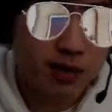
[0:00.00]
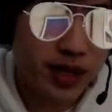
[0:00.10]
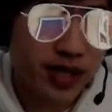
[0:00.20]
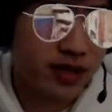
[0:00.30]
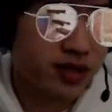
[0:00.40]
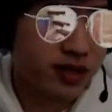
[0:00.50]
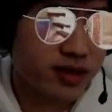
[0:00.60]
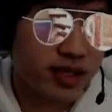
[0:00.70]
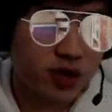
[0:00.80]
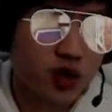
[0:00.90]
But
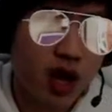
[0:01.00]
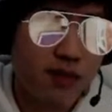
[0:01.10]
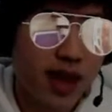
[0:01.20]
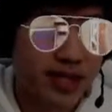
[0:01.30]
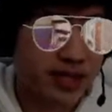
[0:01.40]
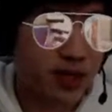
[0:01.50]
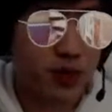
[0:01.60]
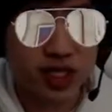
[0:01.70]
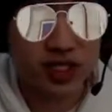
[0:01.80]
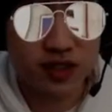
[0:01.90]
the drawbacks are
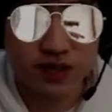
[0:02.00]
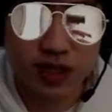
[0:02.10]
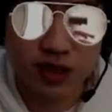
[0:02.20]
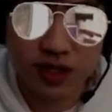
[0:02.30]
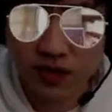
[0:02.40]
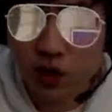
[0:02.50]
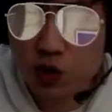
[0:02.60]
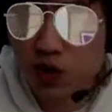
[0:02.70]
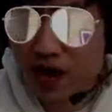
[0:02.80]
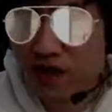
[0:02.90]
pretty severe. If
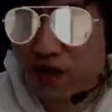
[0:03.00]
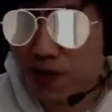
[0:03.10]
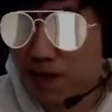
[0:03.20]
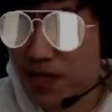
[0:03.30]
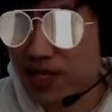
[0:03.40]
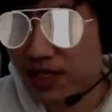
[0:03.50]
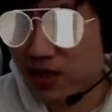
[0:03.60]
you ever miss,